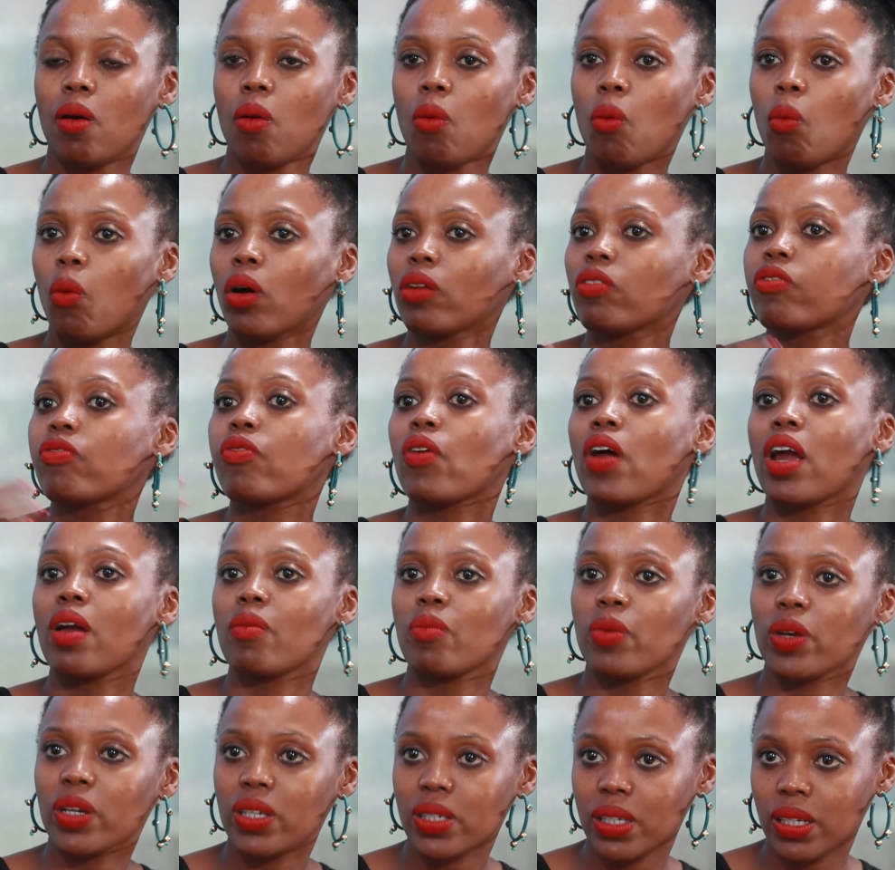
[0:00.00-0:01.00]
What
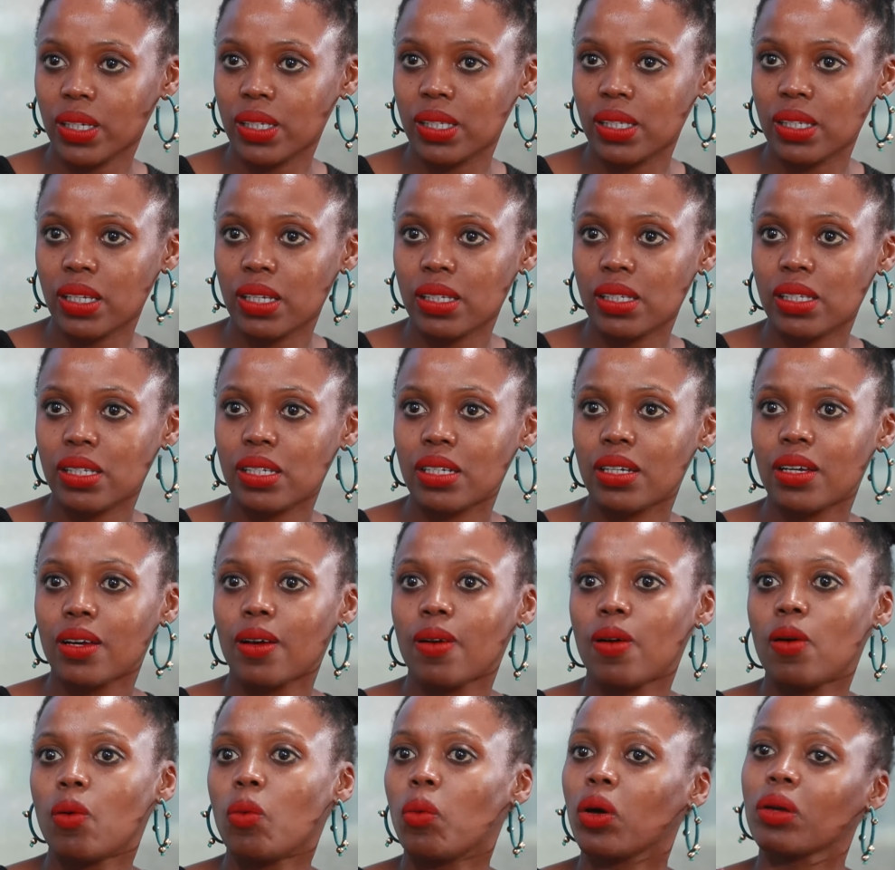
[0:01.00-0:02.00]
frameworks exist?
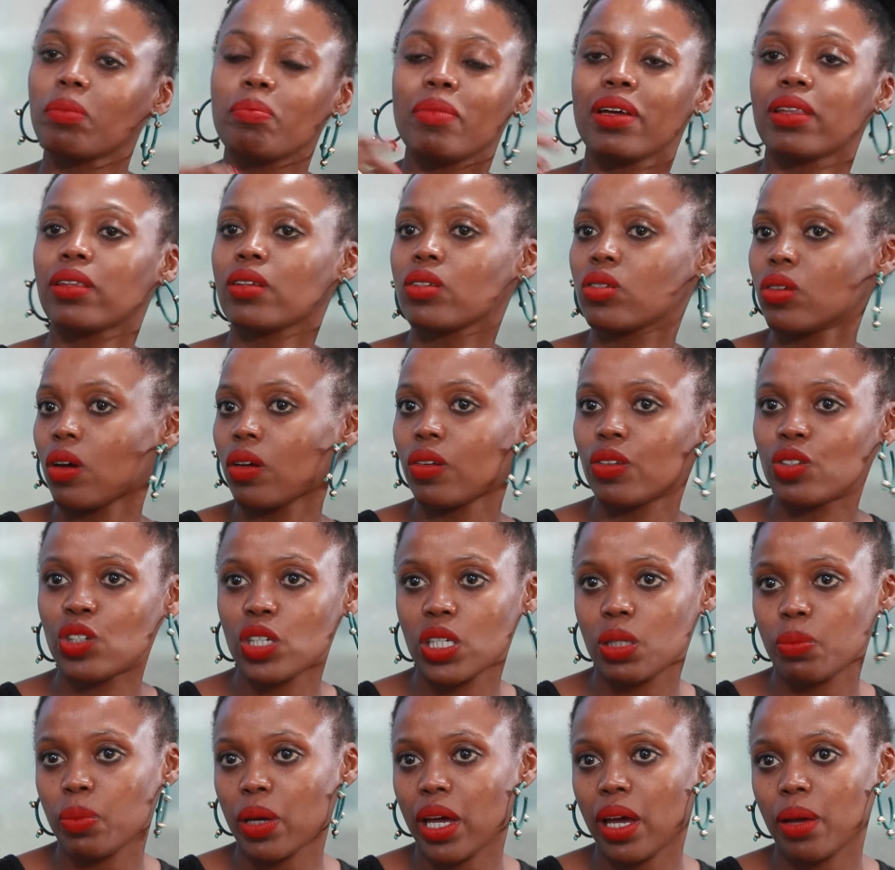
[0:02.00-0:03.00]
What
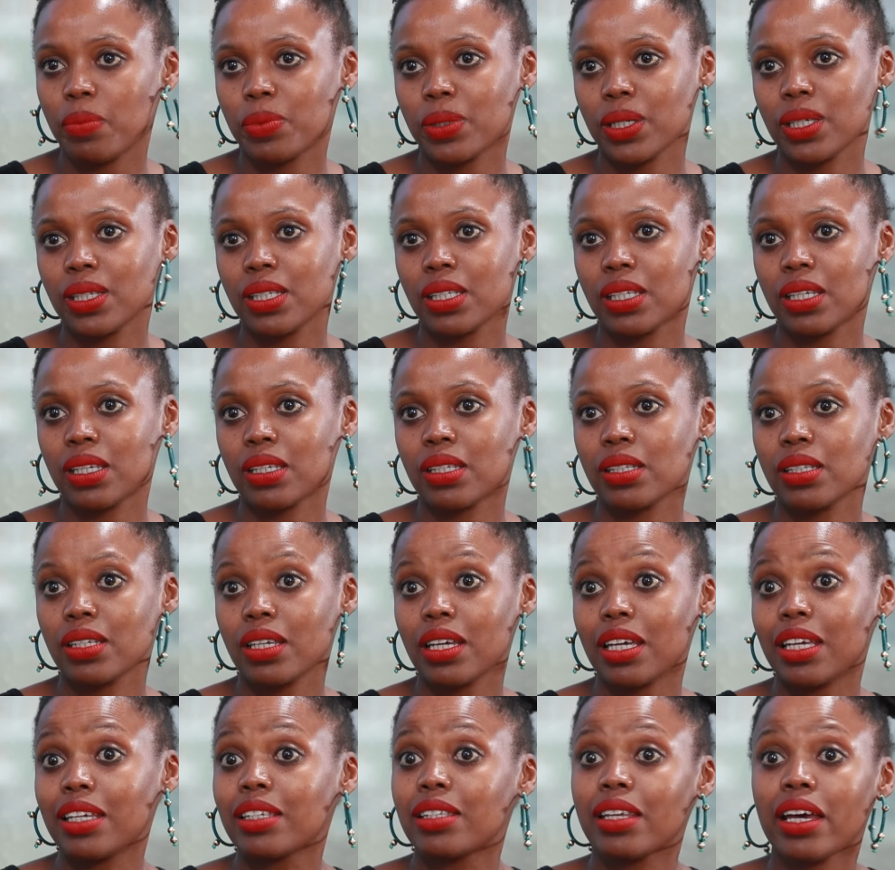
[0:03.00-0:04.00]
methodologies perhaps exist?
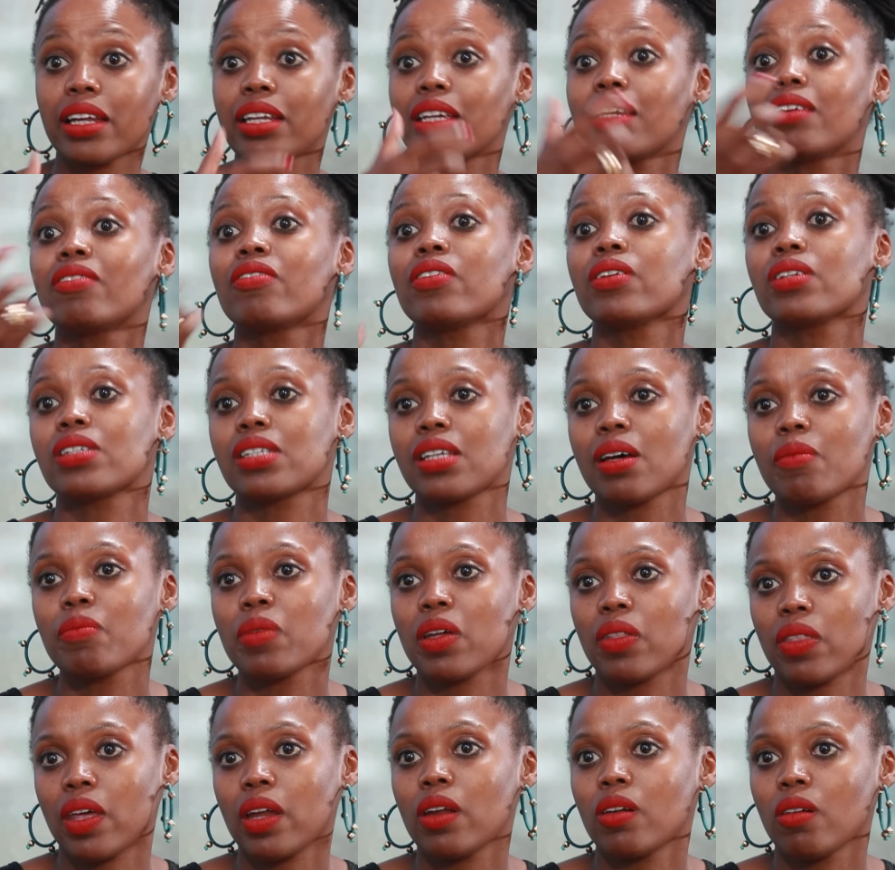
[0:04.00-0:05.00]
Is that even
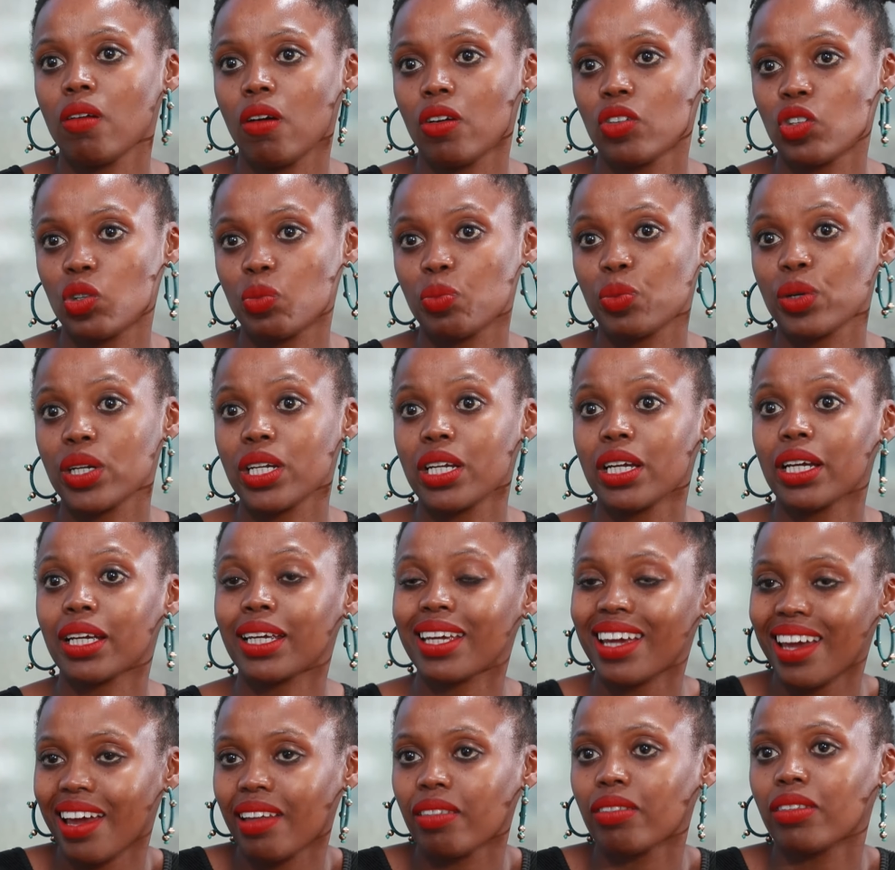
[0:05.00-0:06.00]
something that an entrepreneur
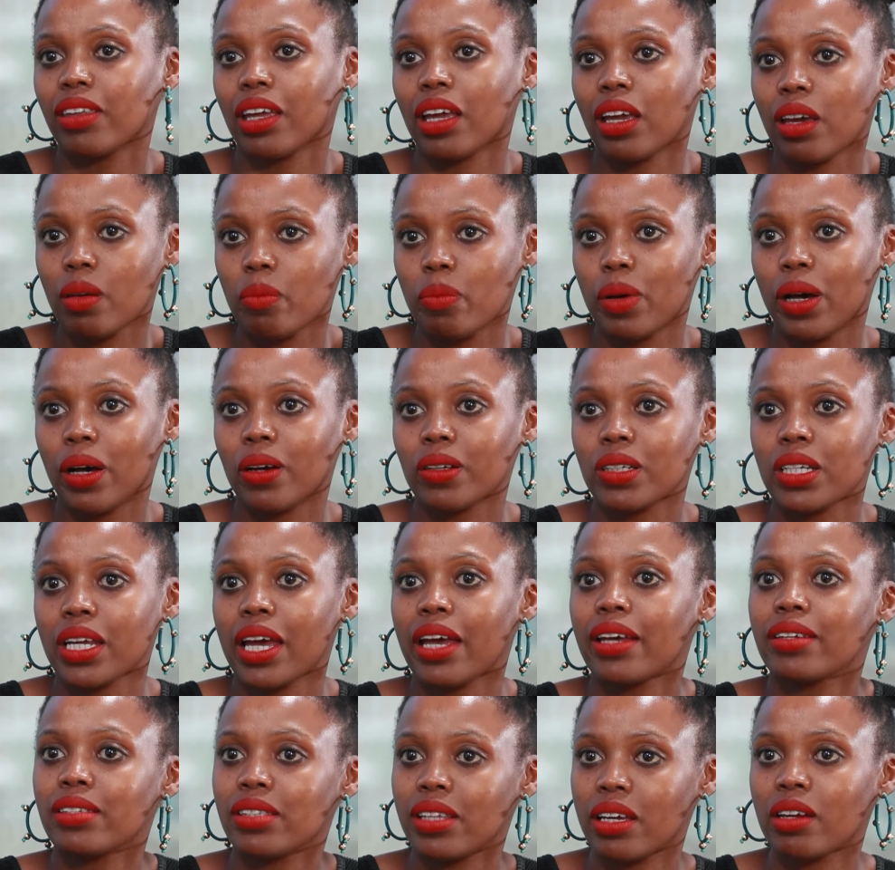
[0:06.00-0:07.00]
can think about
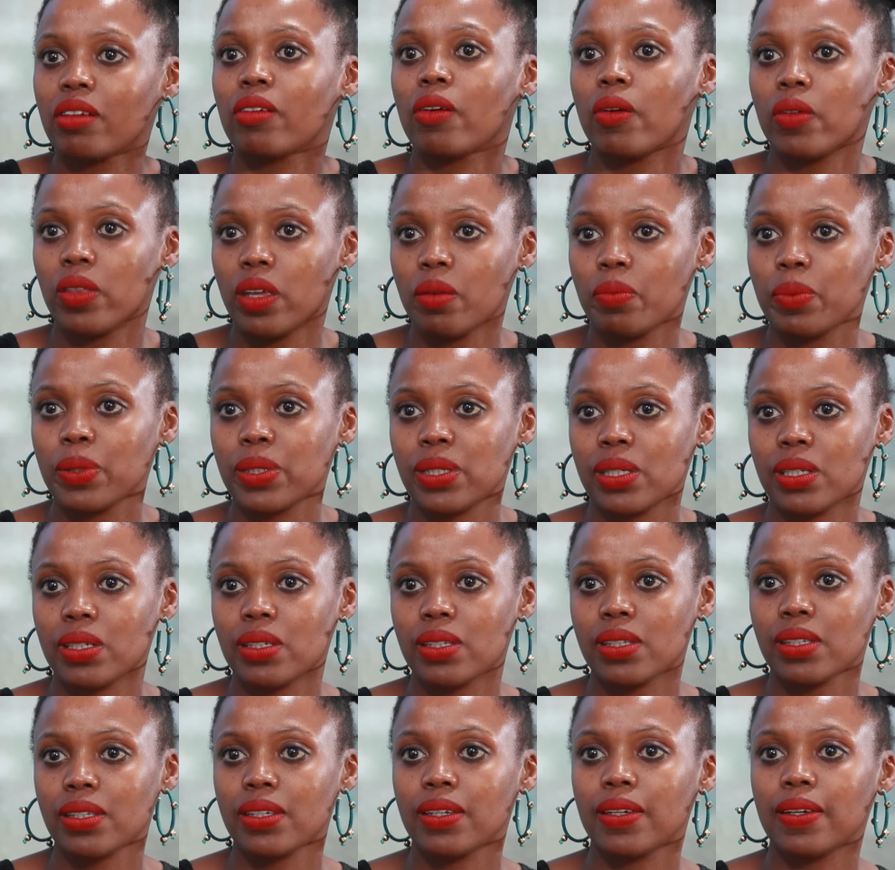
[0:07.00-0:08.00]
as they grow their
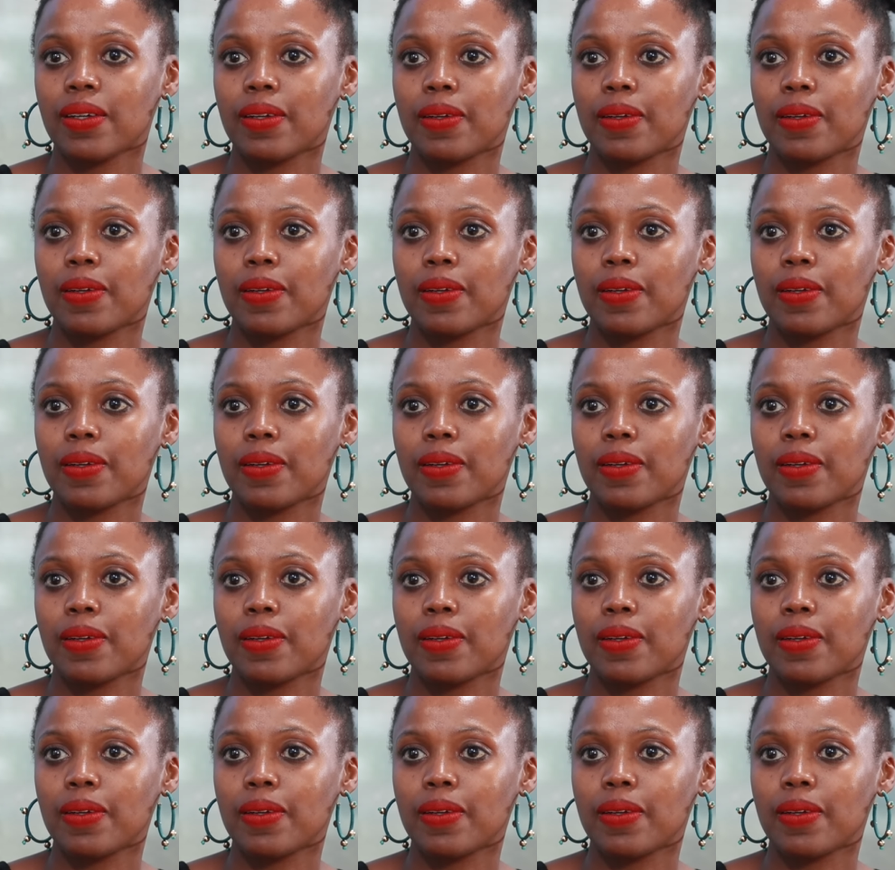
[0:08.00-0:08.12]
business?